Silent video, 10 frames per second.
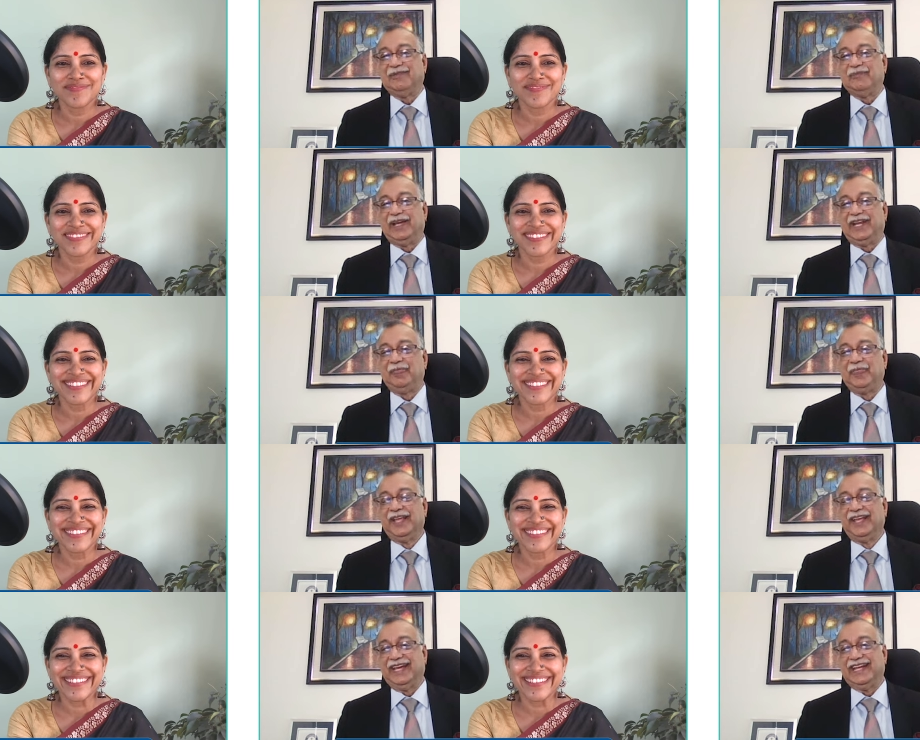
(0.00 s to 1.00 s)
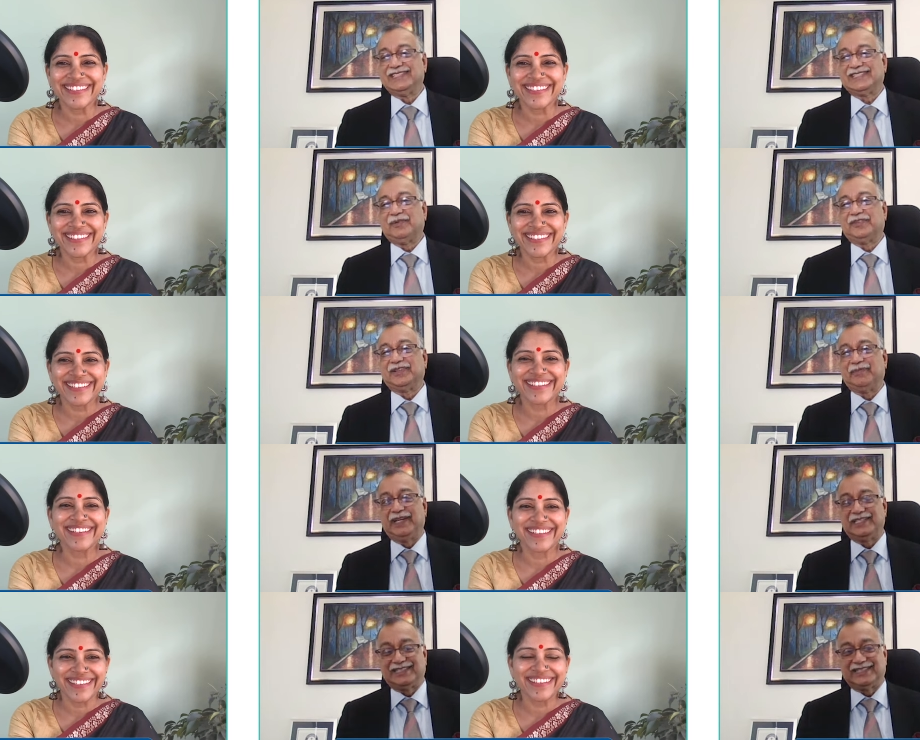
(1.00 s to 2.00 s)
Speaker 1: than men. And some of the
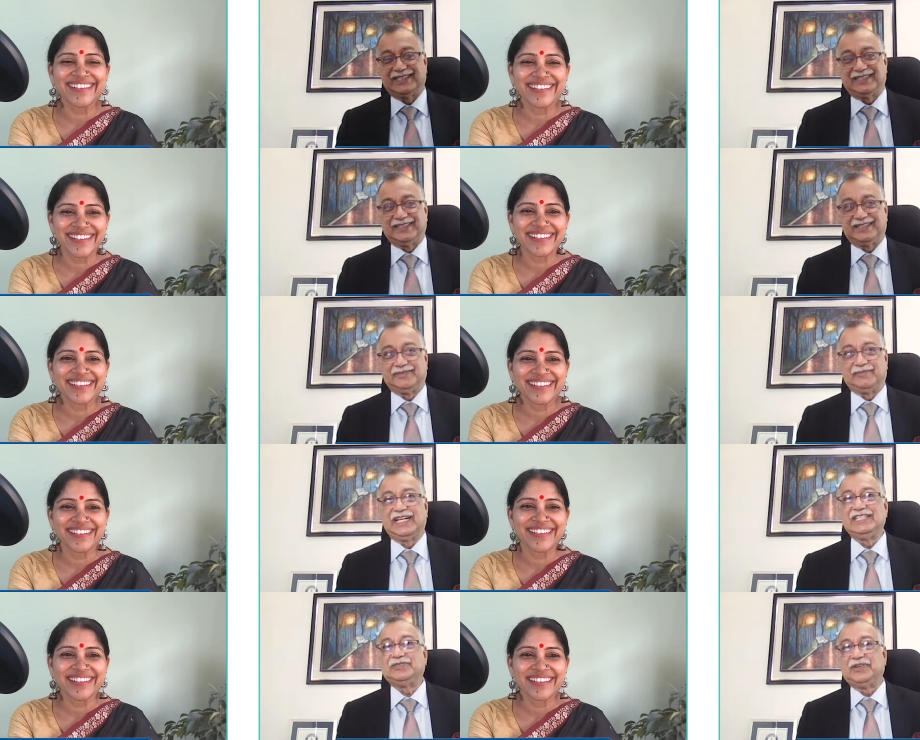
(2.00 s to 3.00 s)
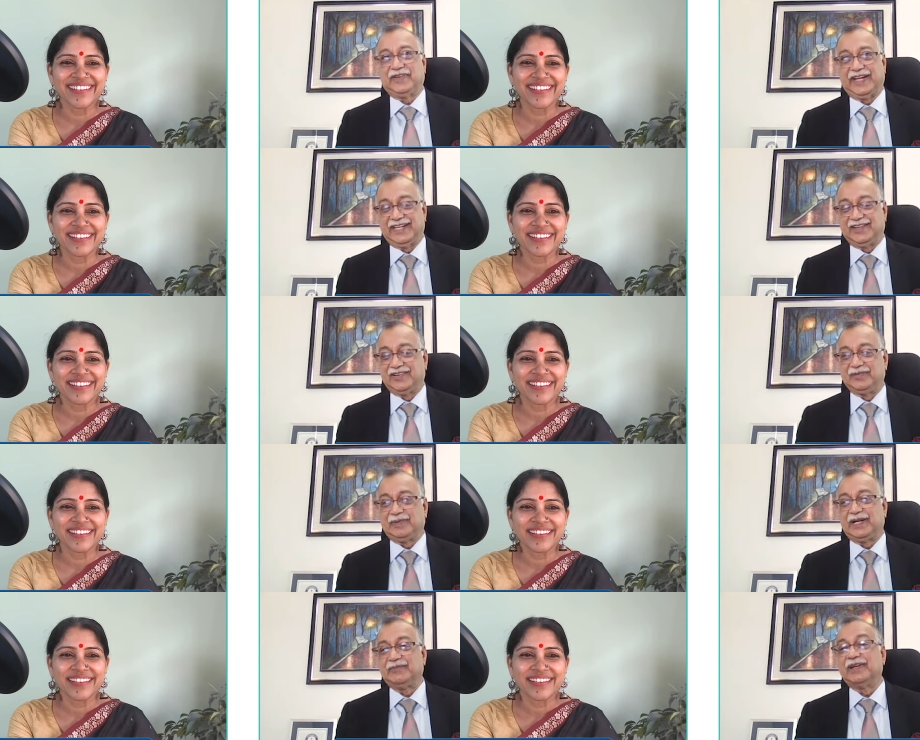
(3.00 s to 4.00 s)
best uh, minds we have had in our
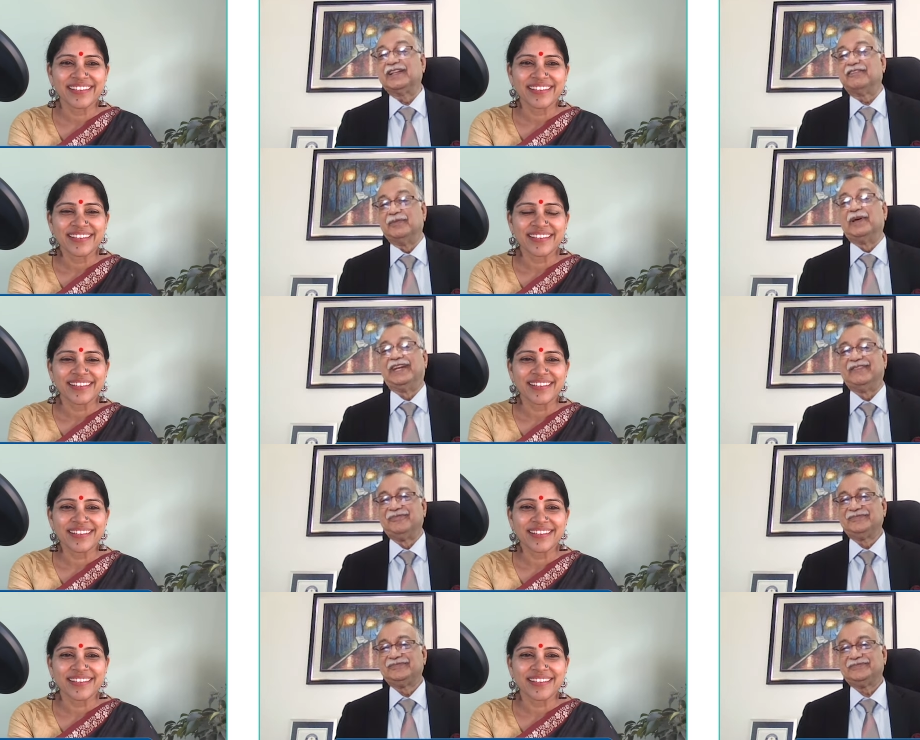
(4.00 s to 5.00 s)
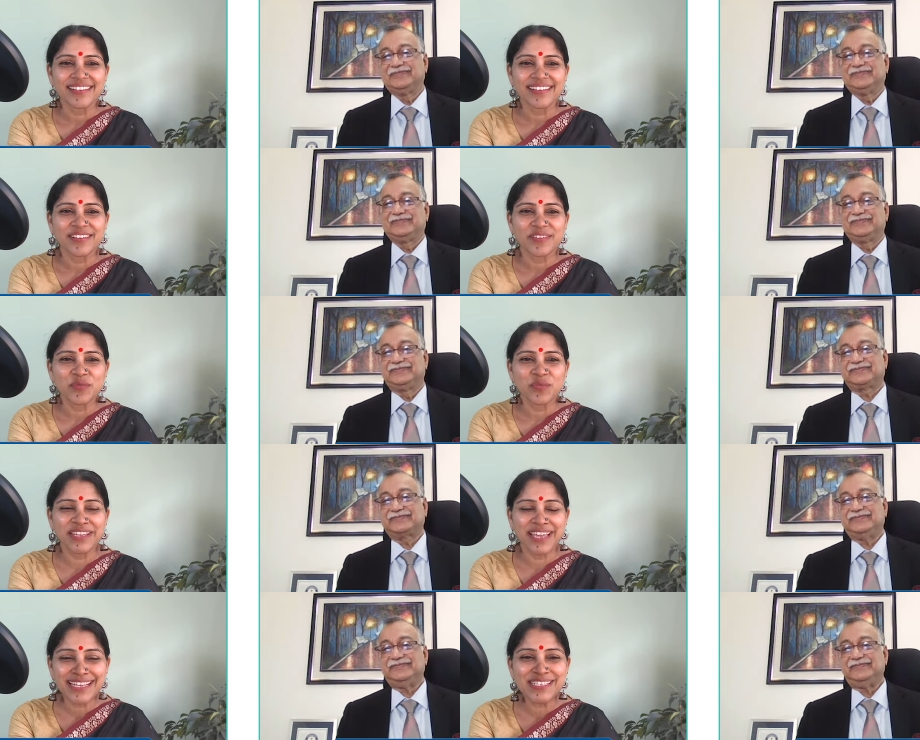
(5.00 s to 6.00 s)
department are women.
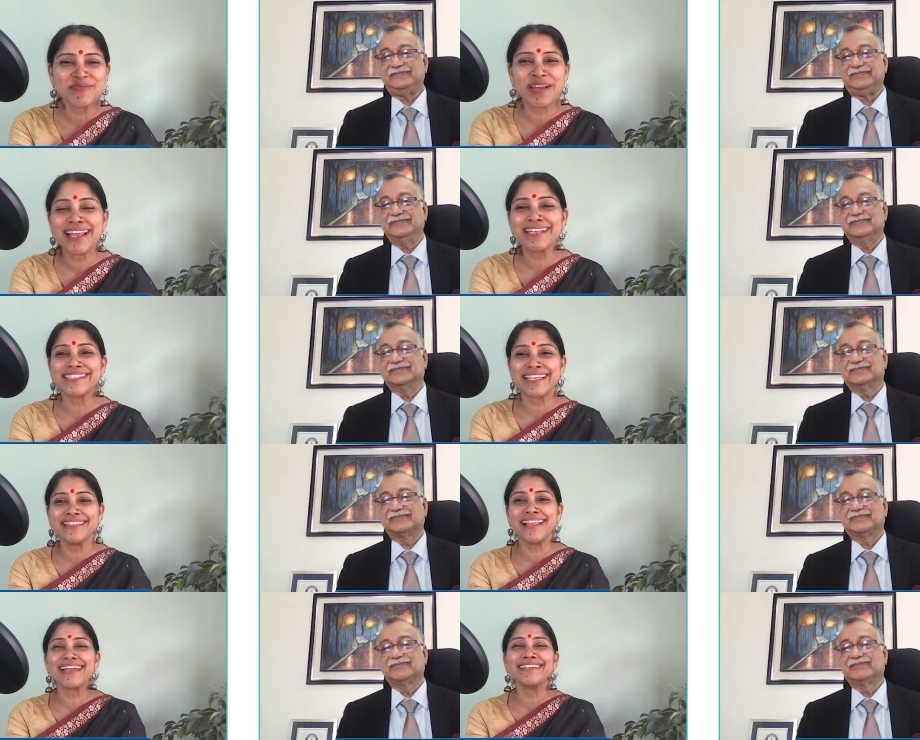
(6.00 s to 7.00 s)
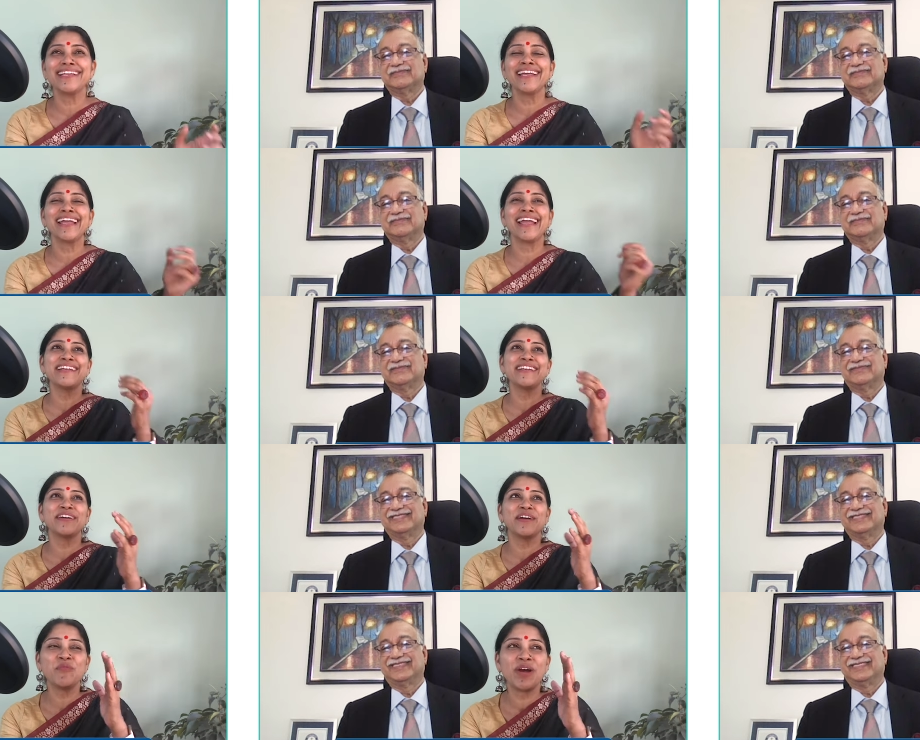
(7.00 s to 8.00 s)
Speaker 2: Yes, one has seen that. And
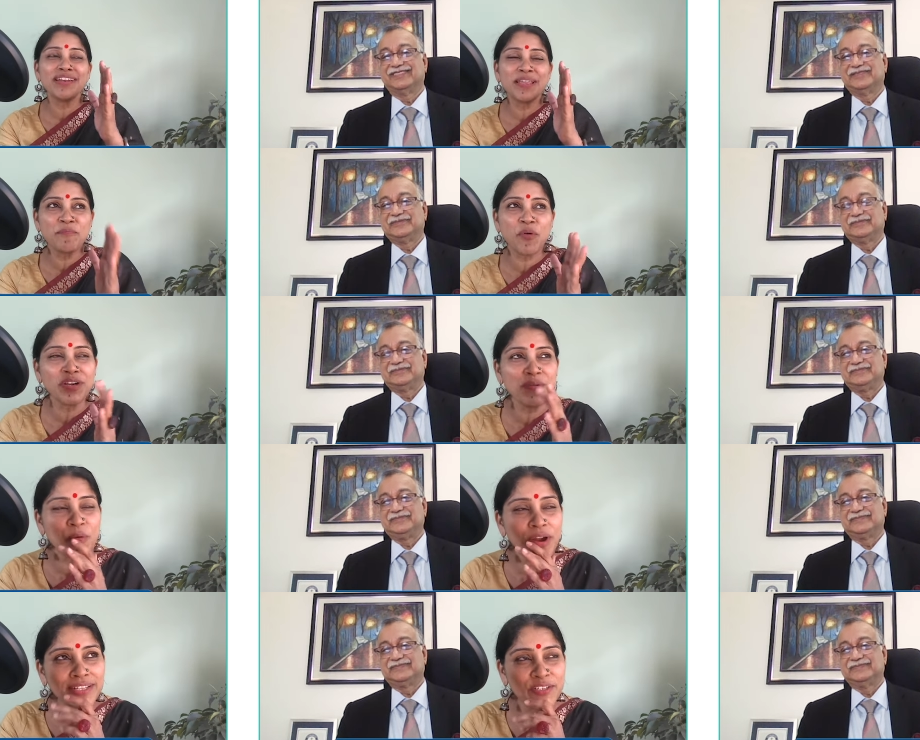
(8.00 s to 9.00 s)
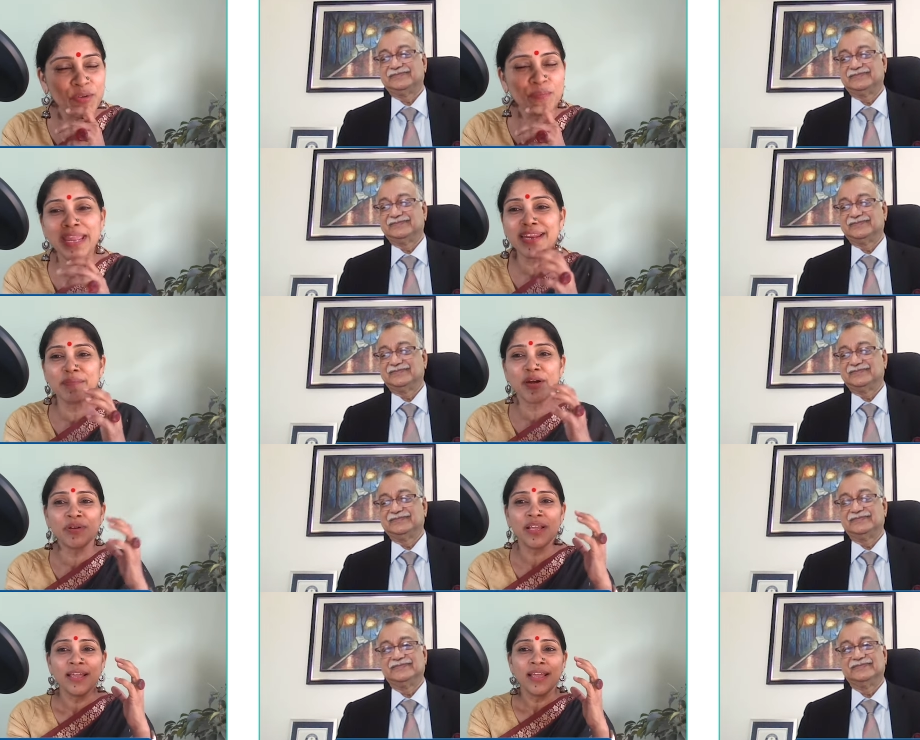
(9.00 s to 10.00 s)
uh, one important point that you made
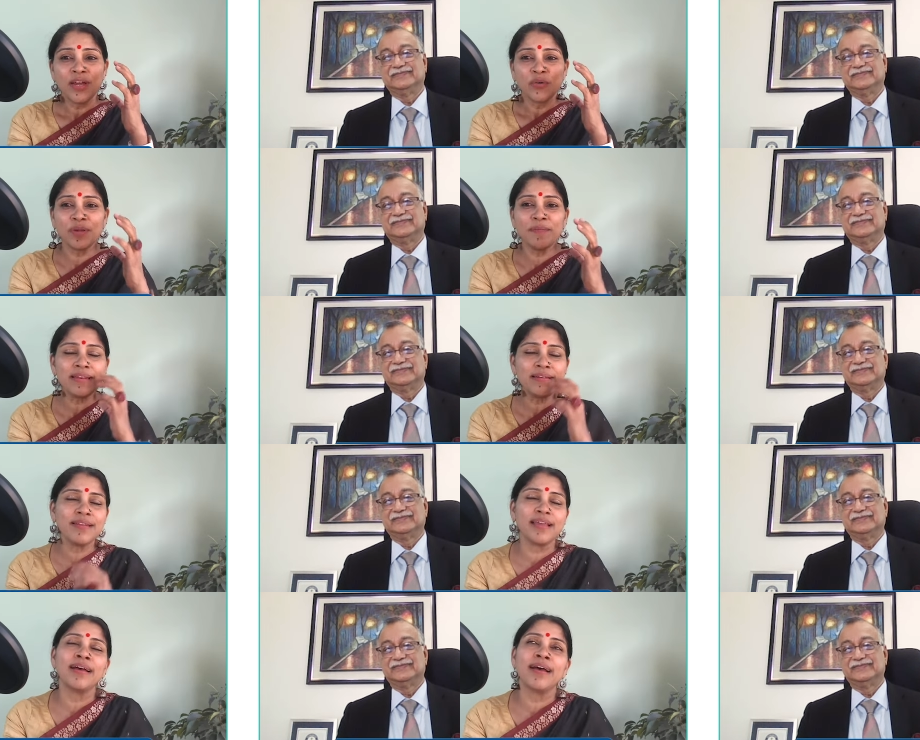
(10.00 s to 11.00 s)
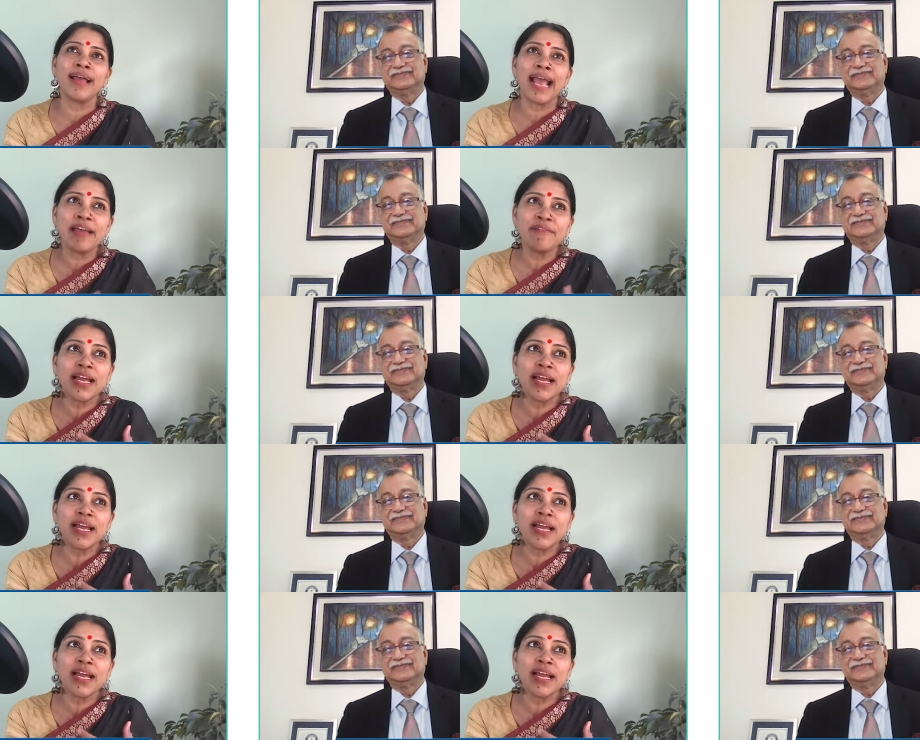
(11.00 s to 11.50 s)
about women uh, having